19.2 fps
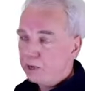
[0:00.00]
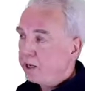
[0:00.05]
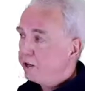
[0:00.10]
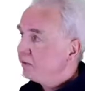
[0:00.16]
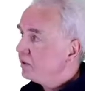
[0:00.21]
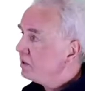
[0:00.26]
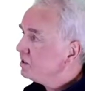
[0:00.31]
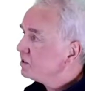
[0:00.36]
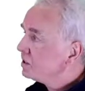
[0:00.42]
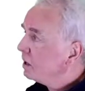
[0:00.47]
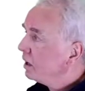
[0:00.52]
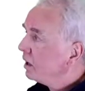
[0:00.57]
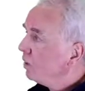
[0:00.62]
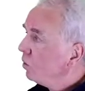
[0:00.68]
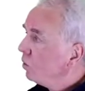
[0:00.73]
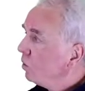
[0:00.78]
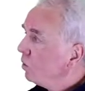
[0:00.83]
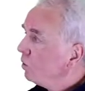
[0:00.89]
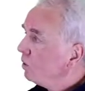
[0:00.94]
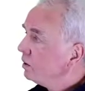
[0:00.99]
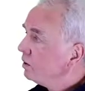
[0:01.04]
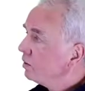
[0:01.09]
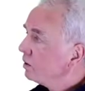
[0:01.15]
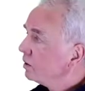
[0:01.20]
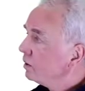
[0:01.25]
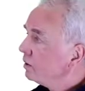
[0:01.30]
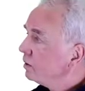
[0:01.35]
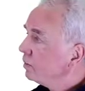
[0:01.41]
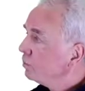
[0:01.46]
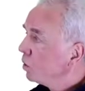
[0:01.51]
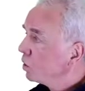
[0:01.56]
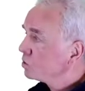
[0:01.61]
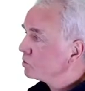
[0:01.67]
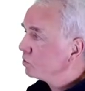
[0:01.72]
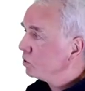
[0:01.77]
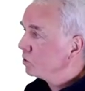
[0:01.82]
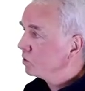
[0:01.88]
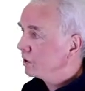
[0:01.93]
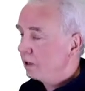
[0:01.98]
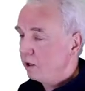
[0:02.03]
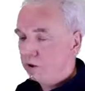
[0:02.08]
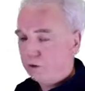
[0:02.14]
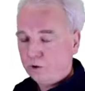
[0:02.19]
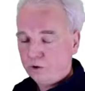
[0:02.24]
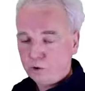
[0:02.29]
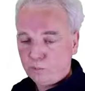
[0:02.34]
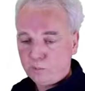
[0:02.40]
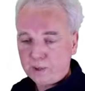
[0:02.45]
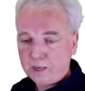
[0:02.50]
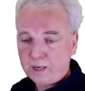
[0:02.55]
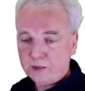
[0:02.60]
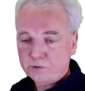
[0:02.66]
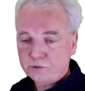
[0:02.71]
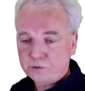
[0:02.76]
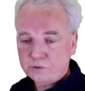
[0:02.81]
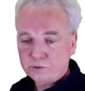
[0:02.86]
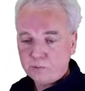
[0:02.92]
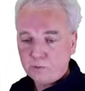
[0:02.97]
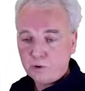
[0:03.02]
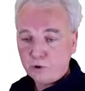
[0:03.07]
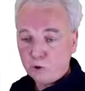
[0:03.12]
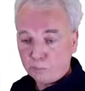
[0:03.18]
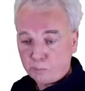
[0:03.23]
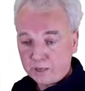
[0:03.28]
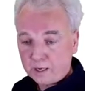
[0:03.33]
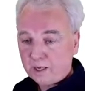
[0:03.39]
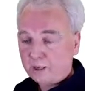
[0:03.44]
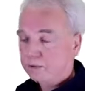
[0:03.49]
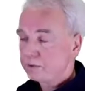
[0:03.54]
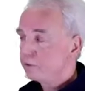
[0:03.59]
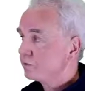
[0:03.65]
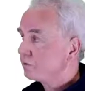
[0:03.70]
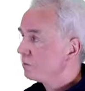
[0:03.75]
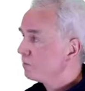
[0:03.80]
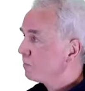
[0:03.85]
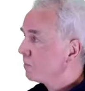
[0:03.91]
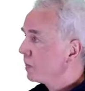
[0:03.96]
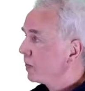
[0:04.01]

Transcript: And these are all possible comparators. Comparators.